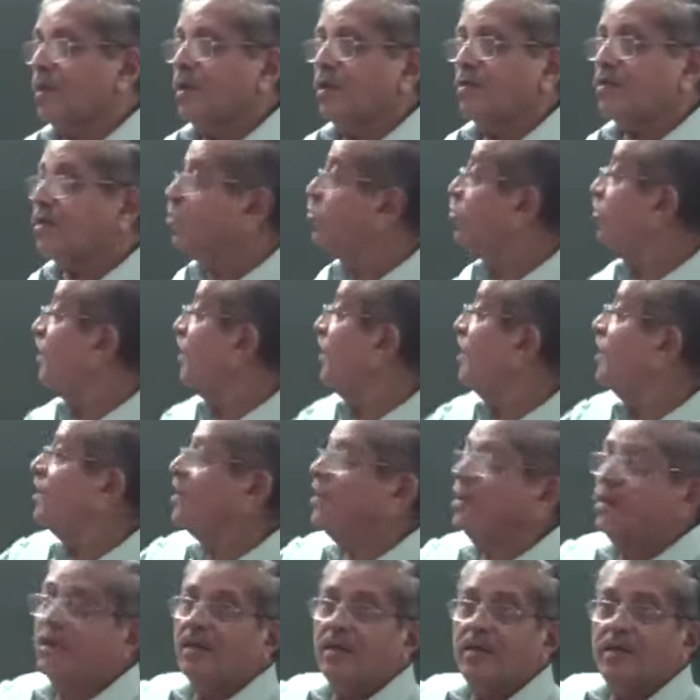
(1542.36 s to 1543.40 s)
There should be
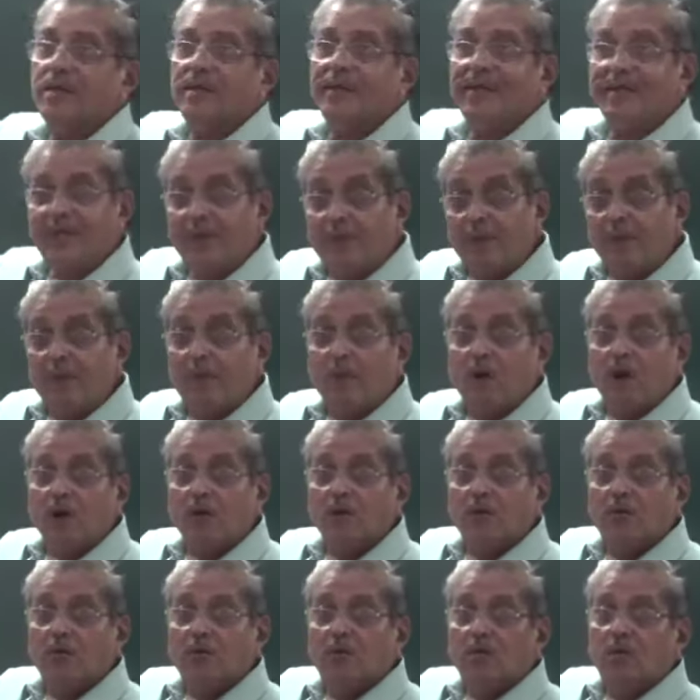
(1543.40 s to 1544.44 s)
a double
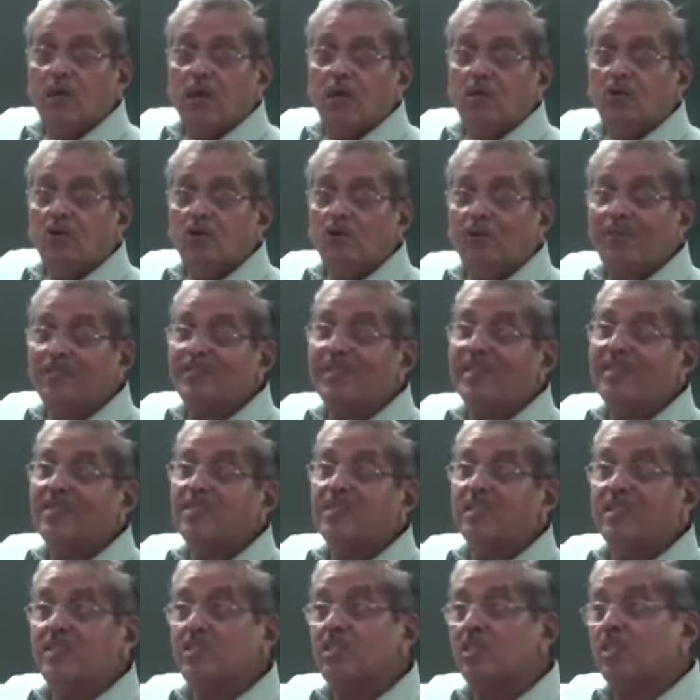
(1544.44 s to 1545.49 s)
bond due to which there is
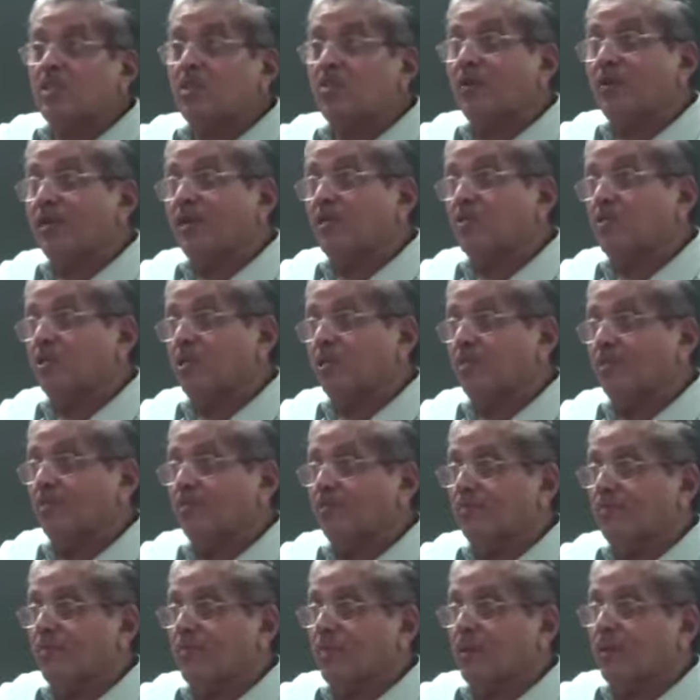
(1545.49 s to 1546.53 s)
restricted rotation,
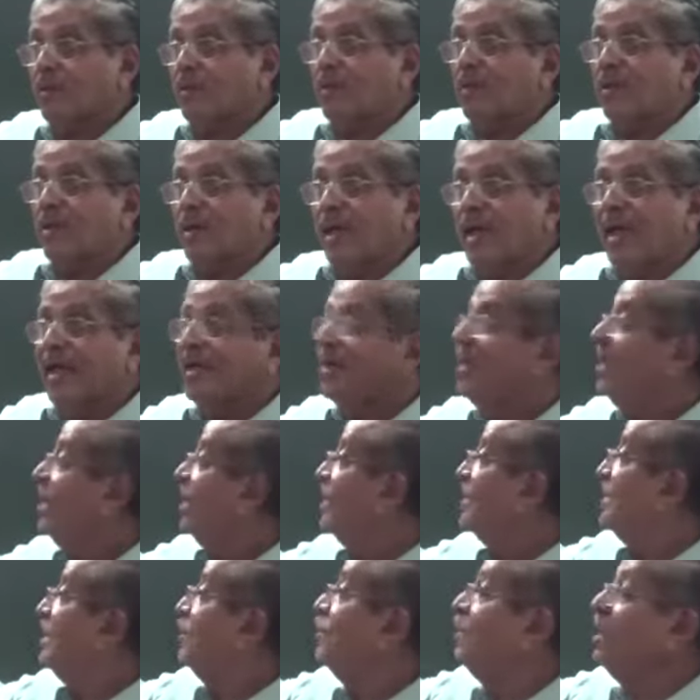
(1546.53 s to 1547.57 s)
and
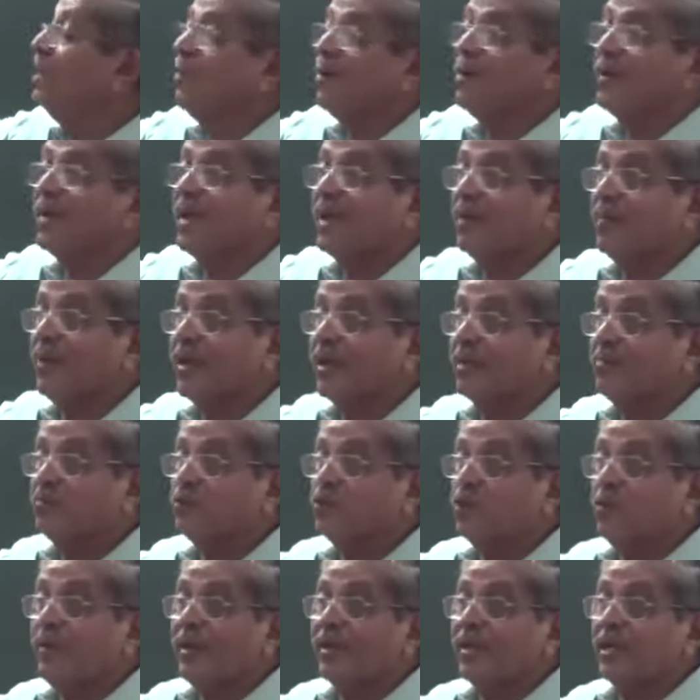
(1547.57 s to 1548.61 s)
doubly bonded carbon atom
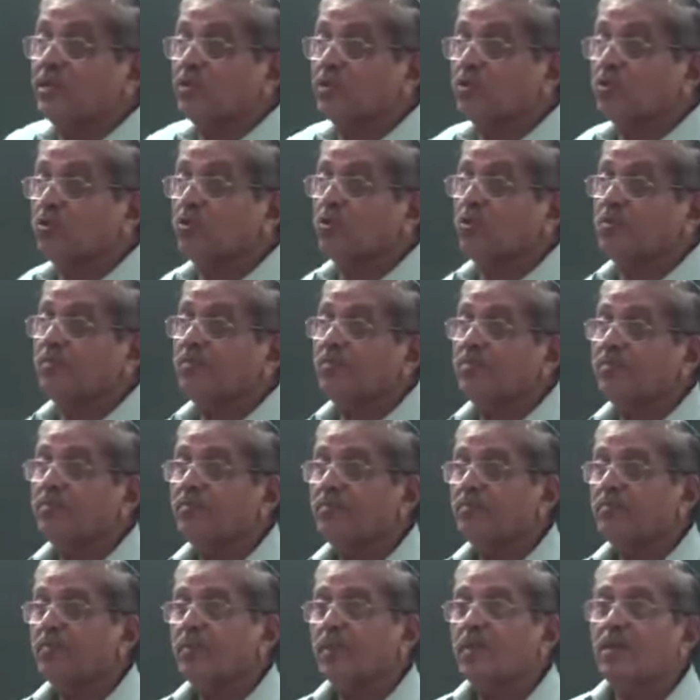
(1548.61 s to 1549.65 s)
should be attached to
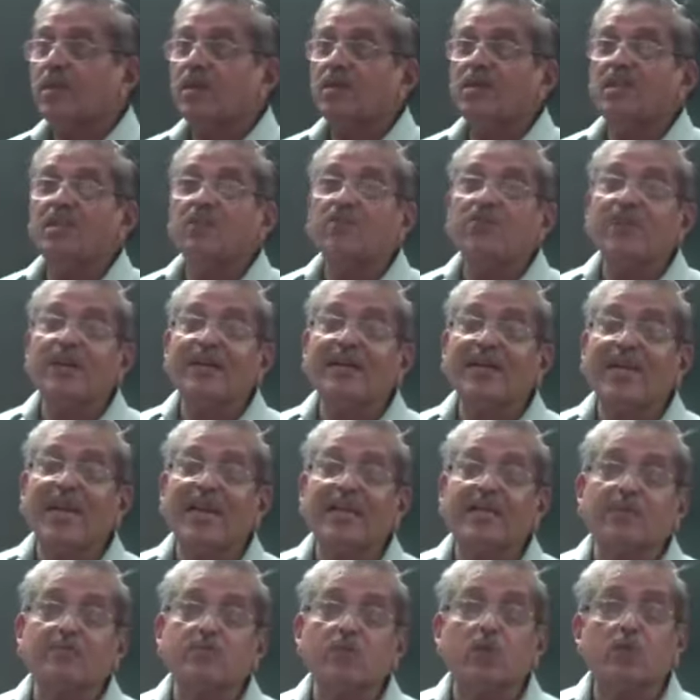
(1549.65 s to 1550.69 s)
different
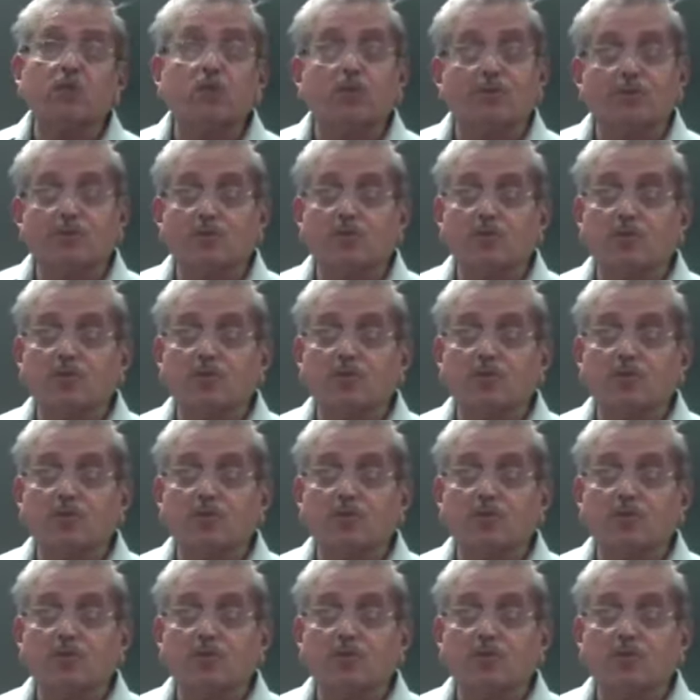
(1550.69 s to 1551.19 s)
atoms or groups.